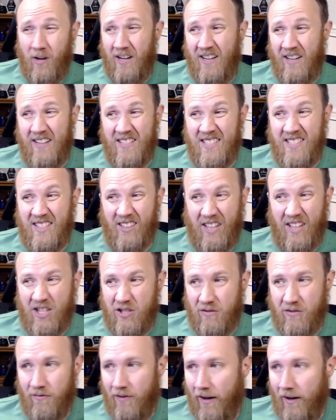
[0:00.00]
an
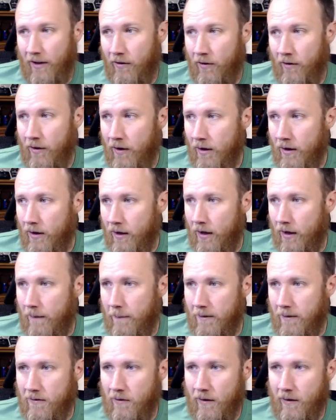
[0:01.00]
installation file. Um,
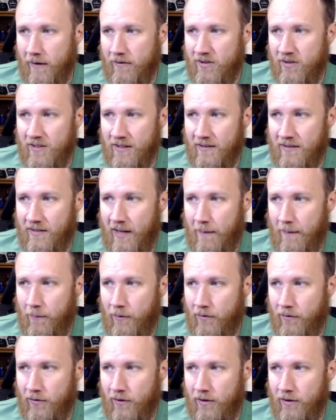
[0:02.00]
and so they give us an example
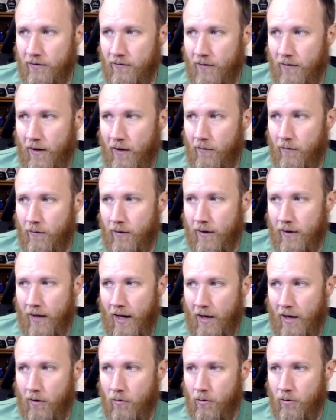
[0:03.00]
installation file for the
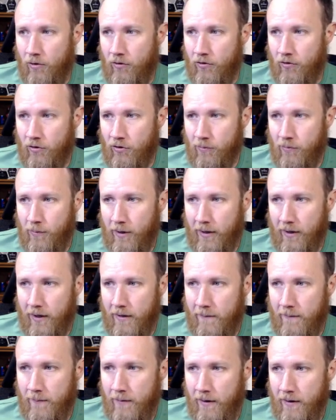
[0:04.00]
category search
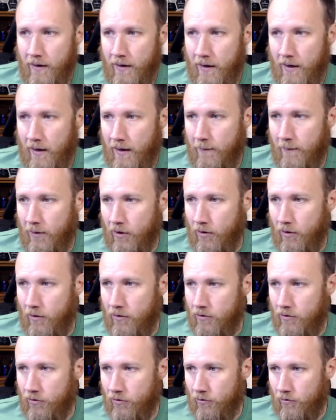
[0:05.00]
plugin. I'm going to go ahead and
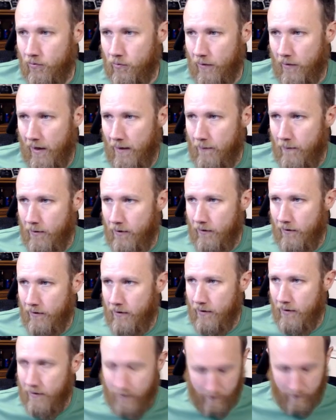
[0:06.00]
just grab this
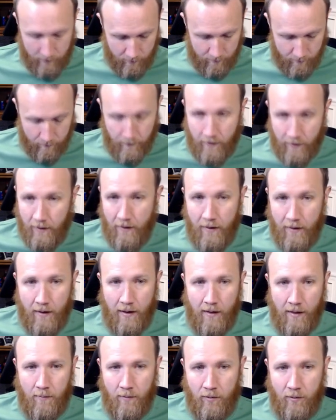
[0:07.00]
here,
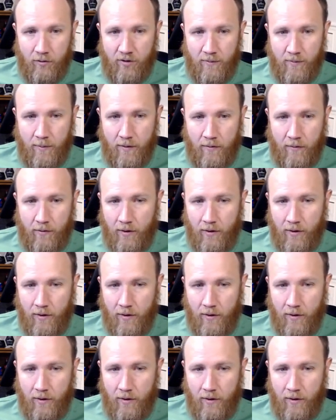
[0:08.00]
and we will jump over